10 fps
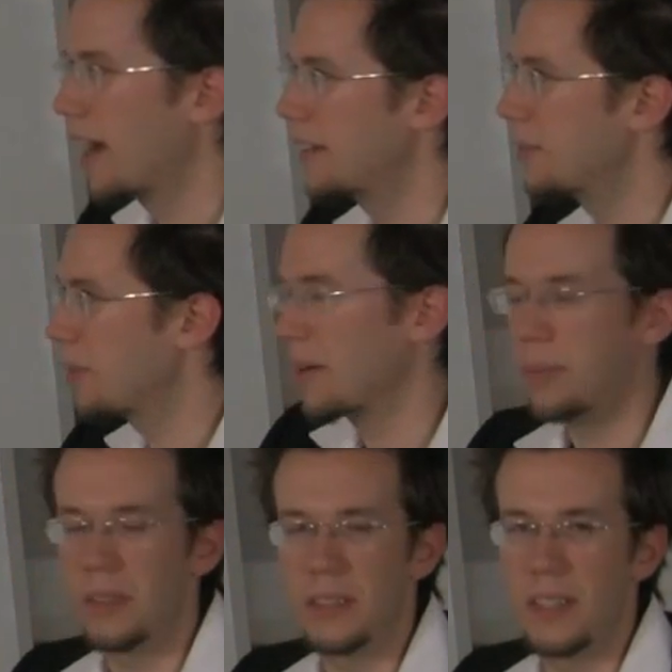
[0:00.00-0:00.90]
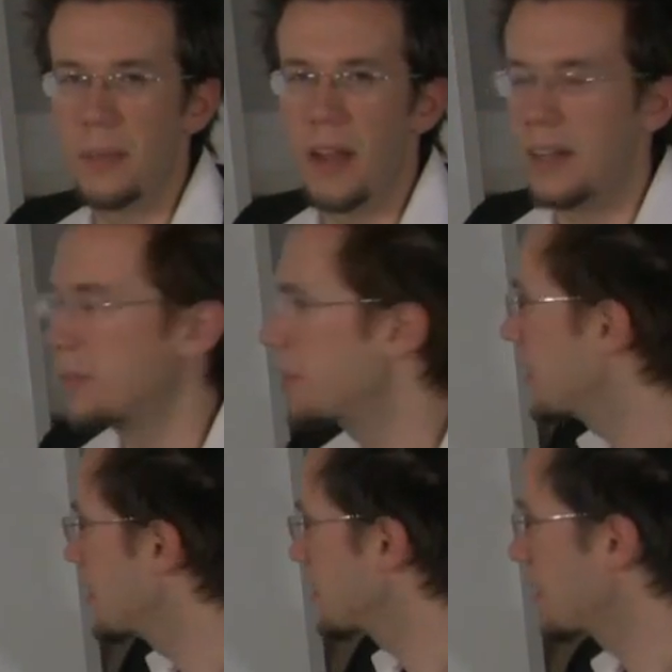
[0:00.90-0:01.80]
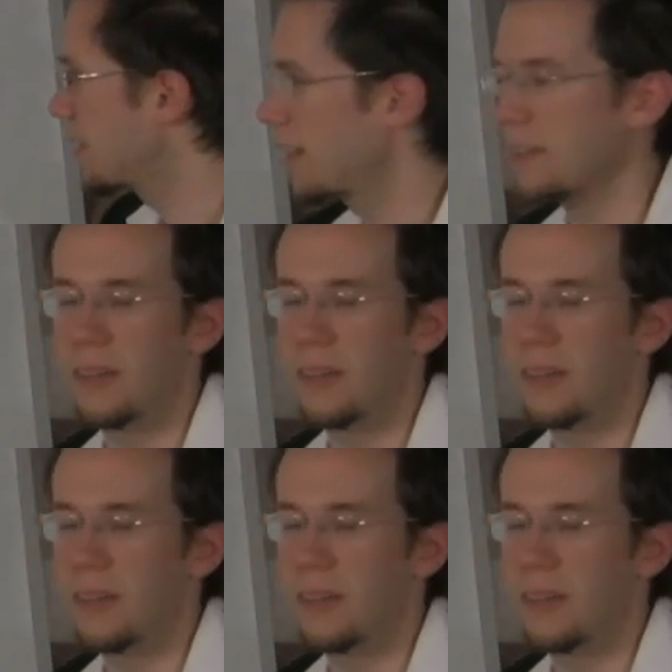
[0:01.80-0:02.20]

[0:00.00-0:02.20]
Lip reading: I didn't want to put C minor because I'd